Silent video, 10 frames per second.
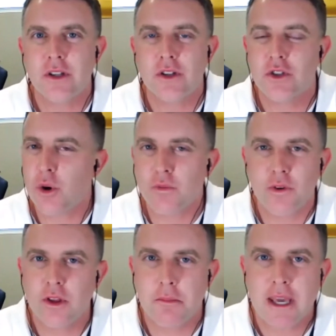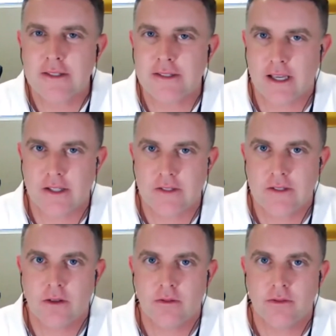don't really make sense
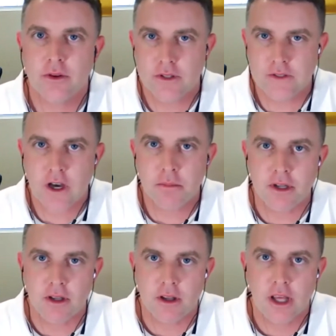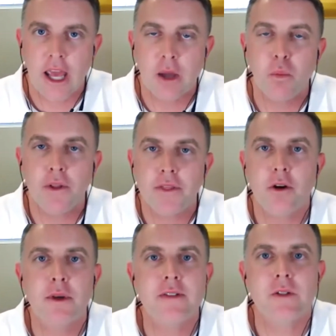for this company and what their
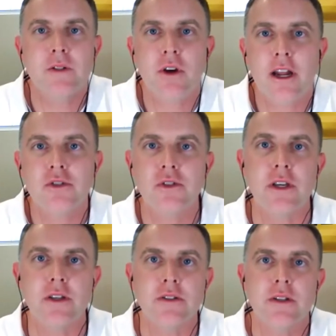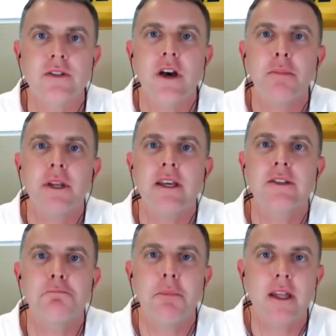business strategy is. This company
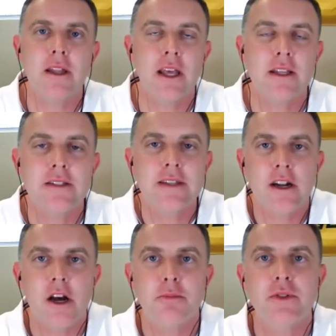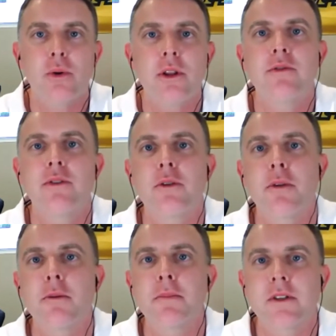it's set up solely for the
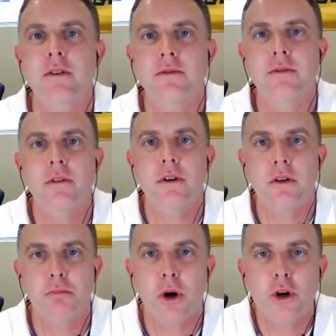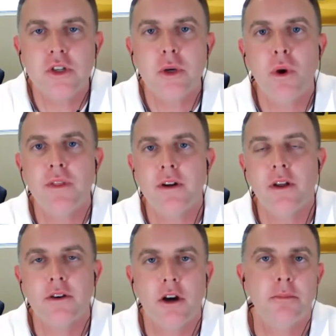purpose of merging with
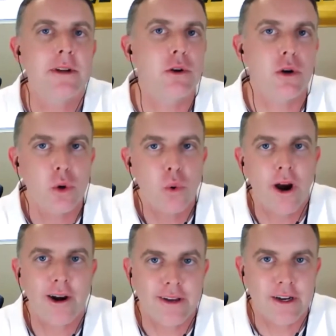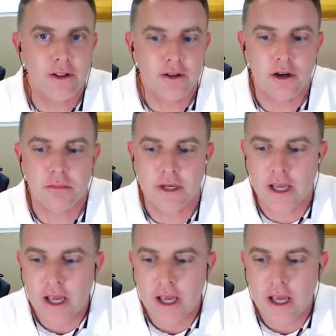another company or acquiring another company.